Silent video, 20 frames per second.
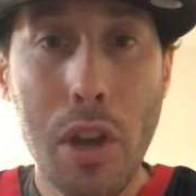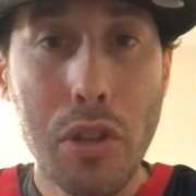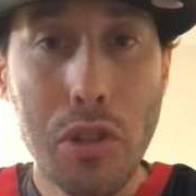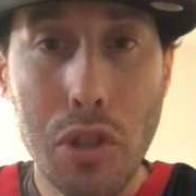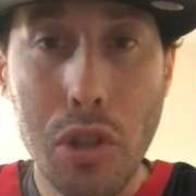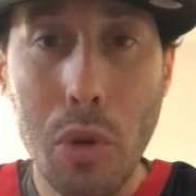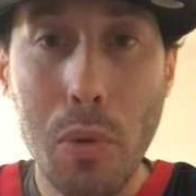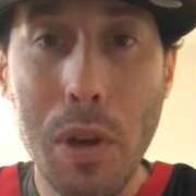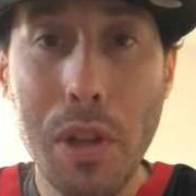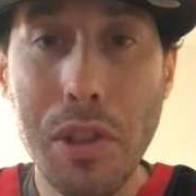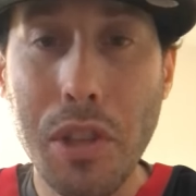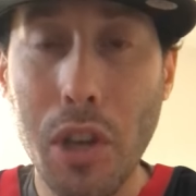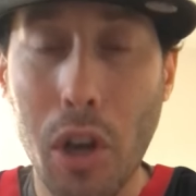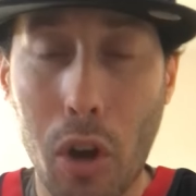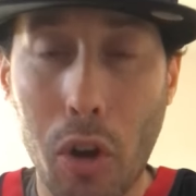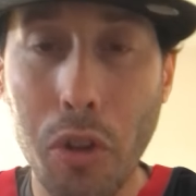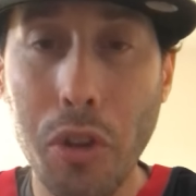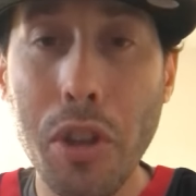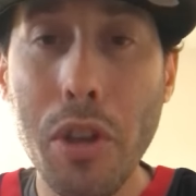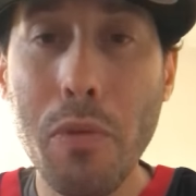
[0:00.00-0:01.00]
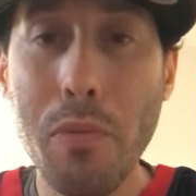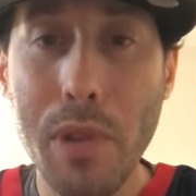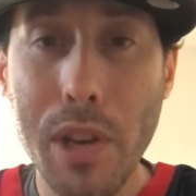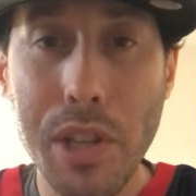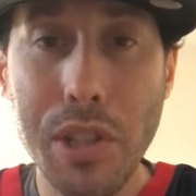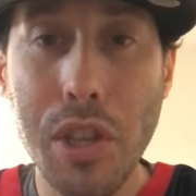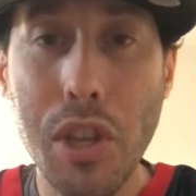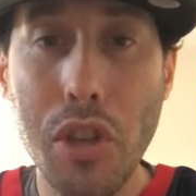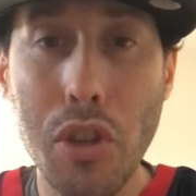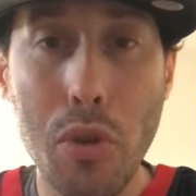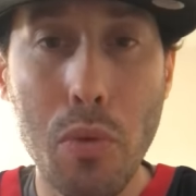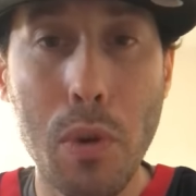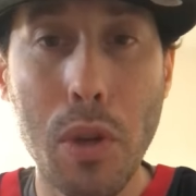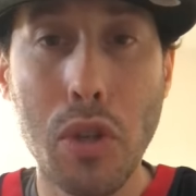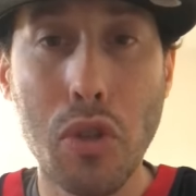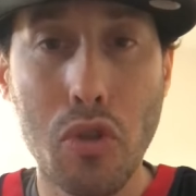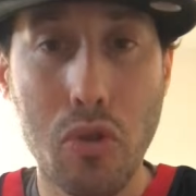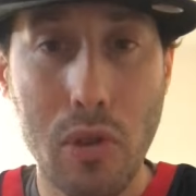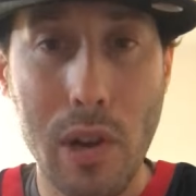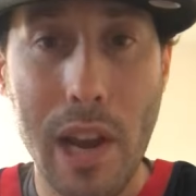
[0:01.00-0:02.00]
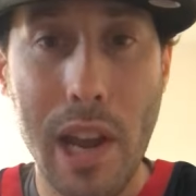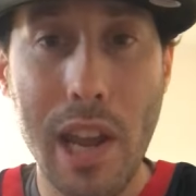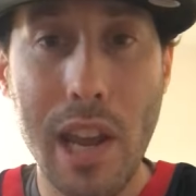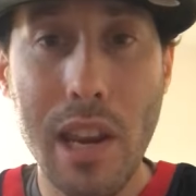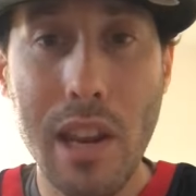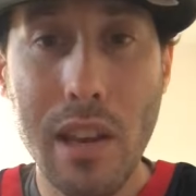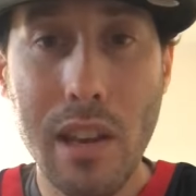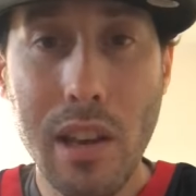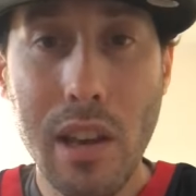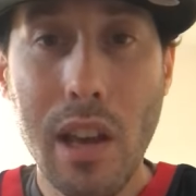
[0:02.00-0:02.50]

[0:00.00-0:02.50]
Do it. The only reason you would trade